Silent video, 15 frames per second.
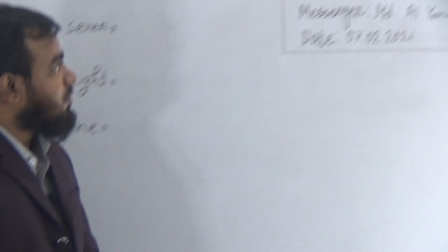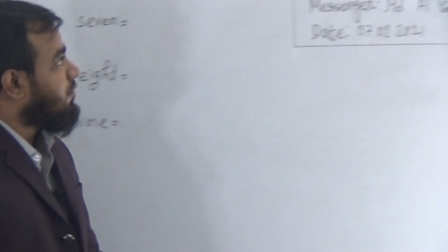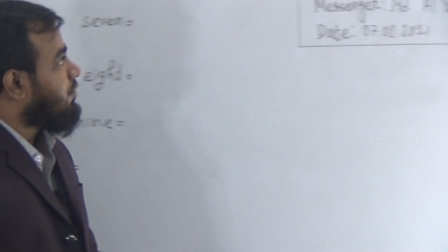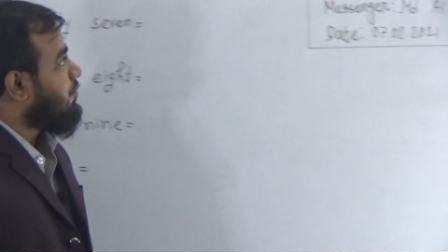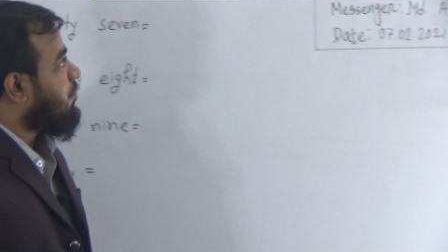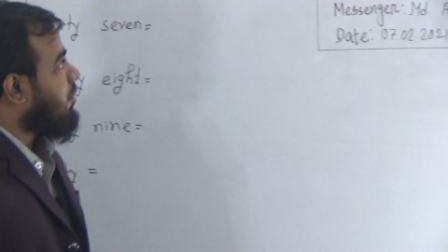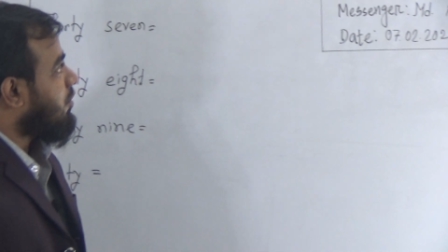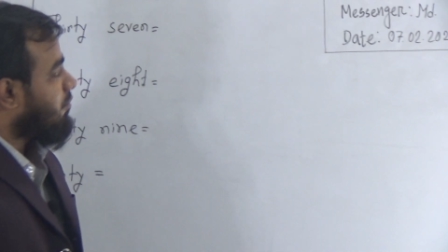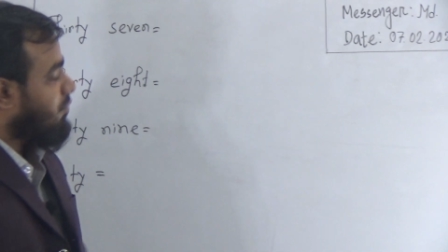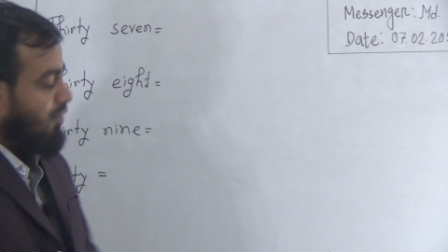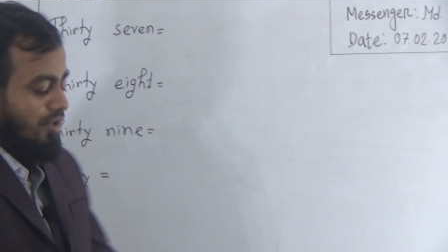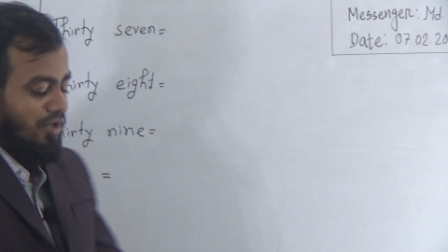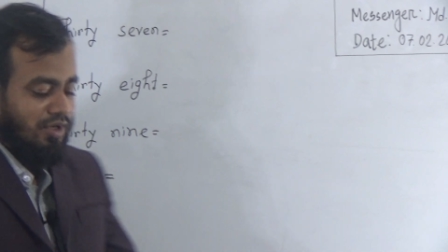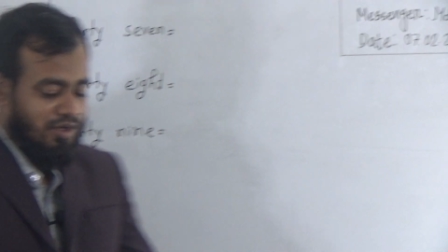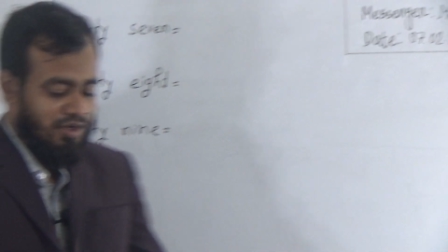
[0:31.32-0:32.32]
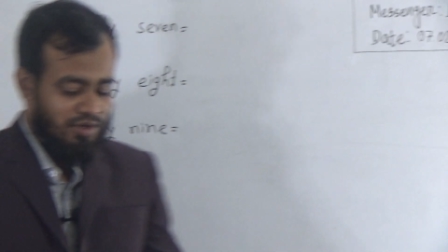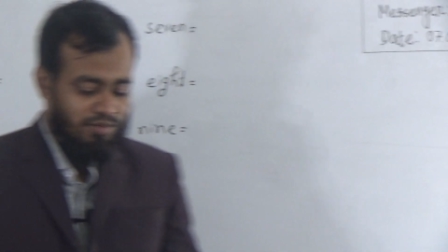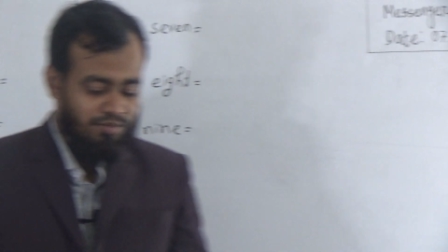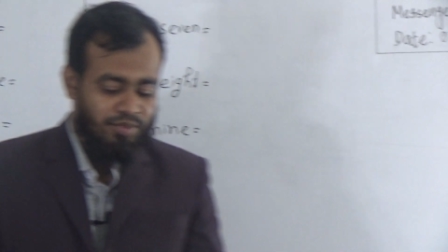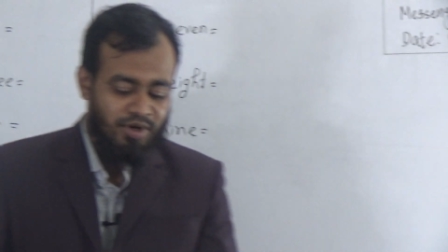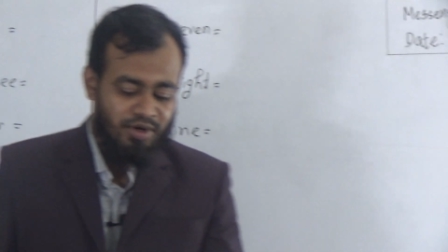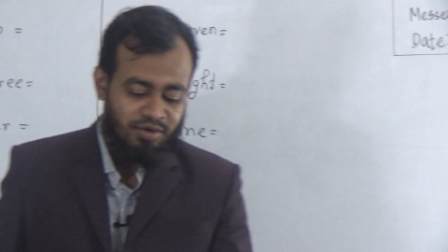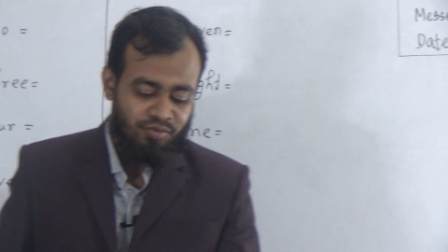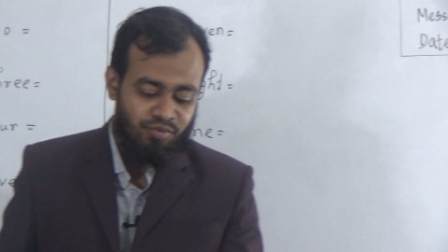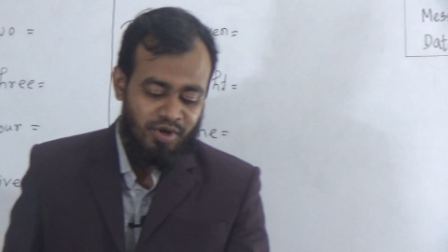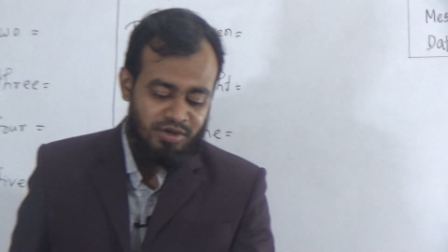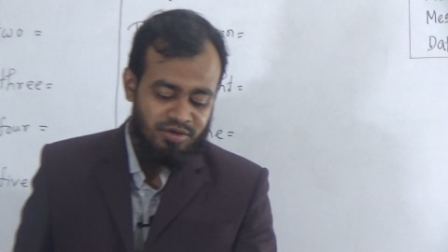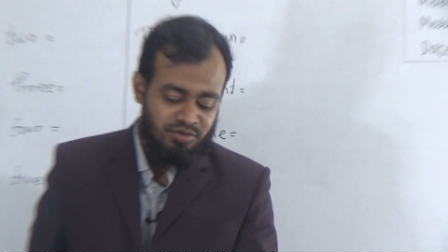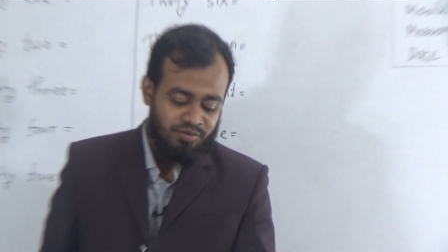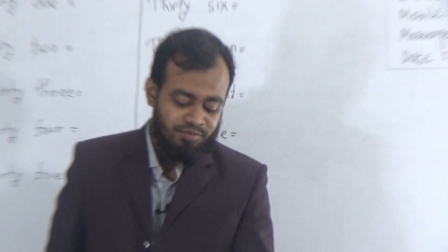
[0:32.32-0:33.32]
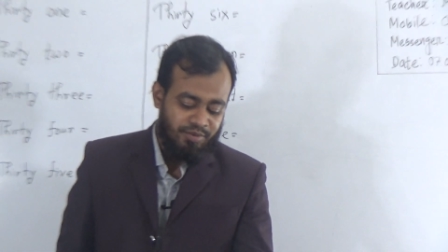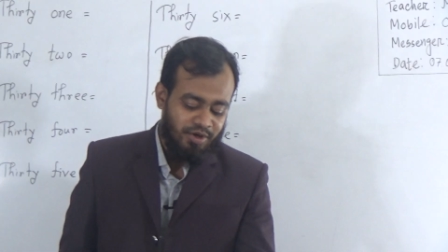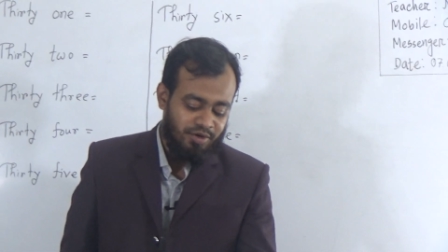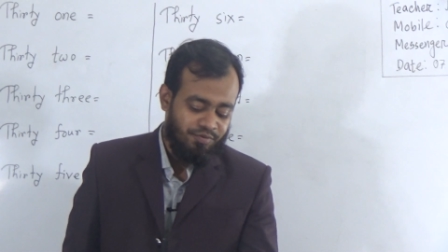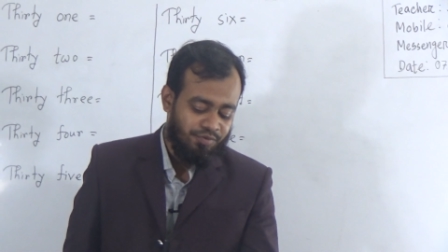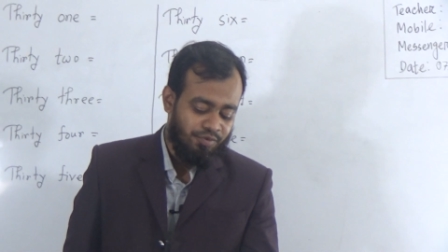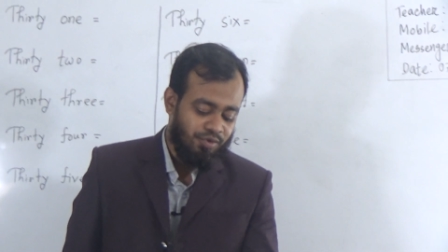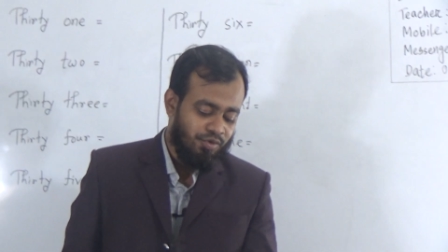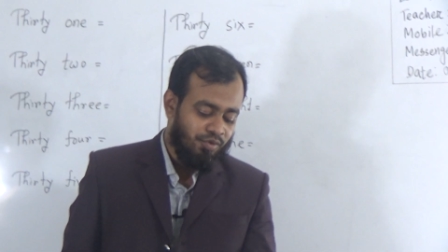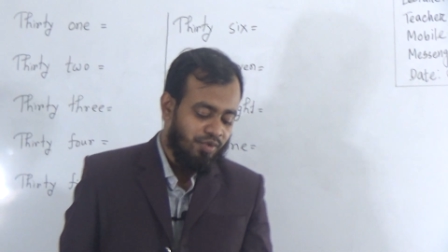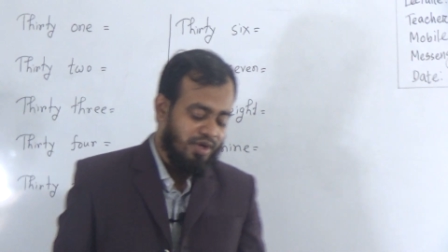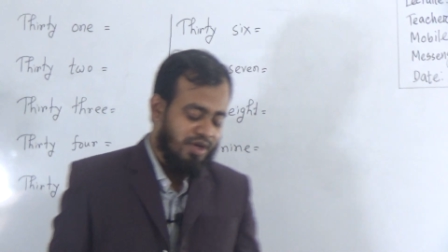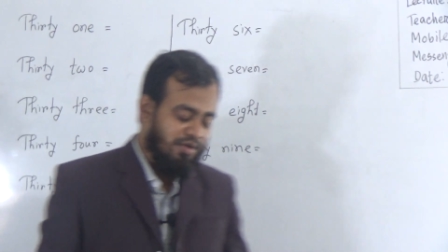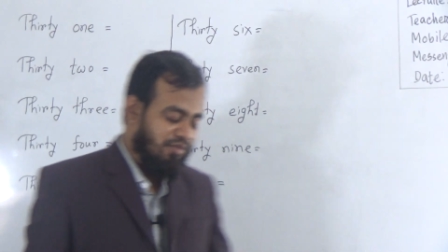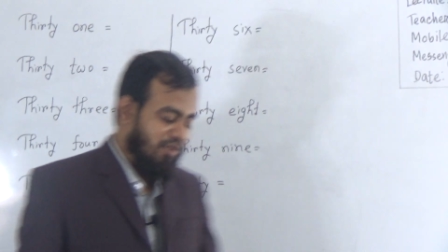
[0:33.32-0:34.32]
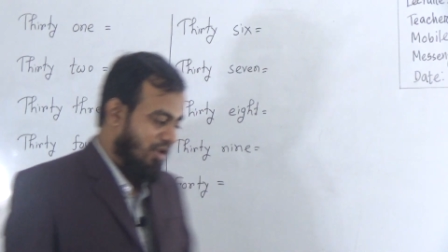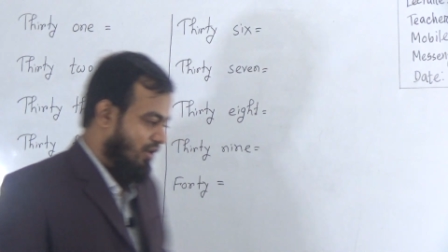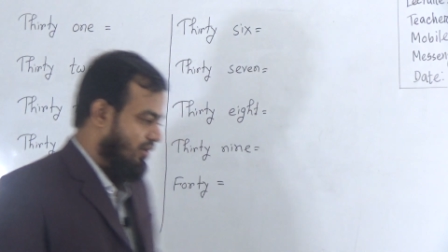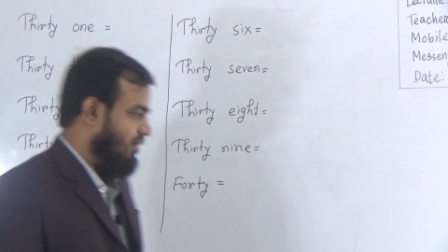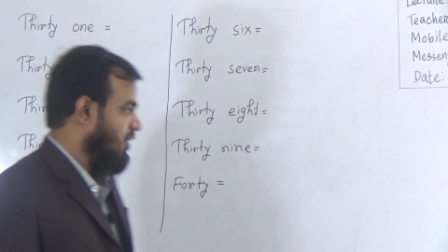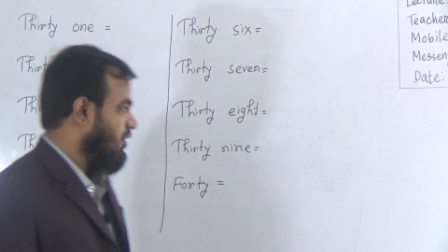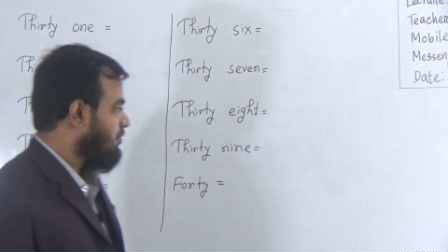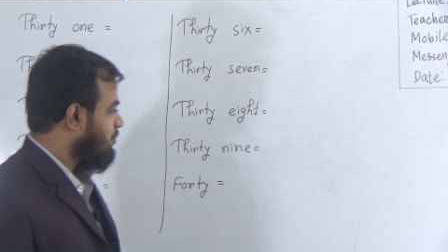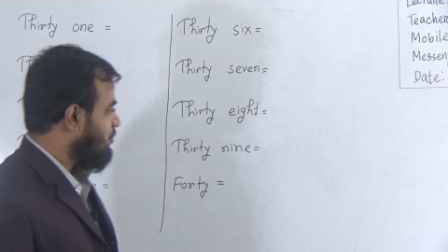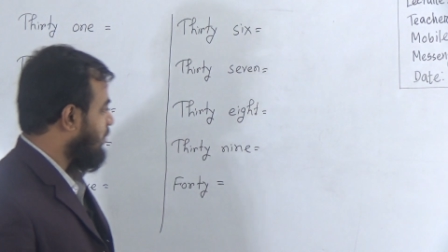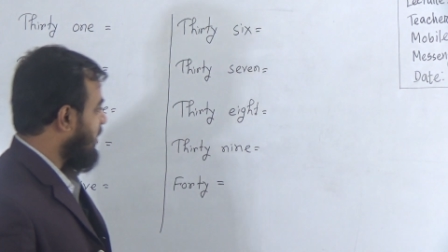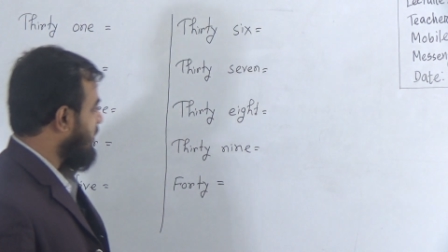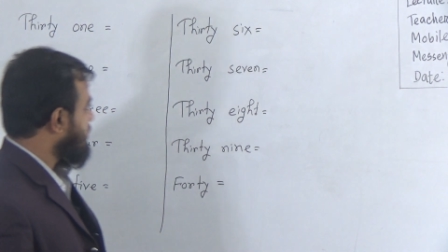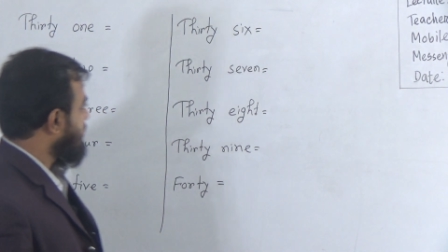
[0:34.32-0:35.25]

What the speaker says: from part 1 to part 4 we have learned how to write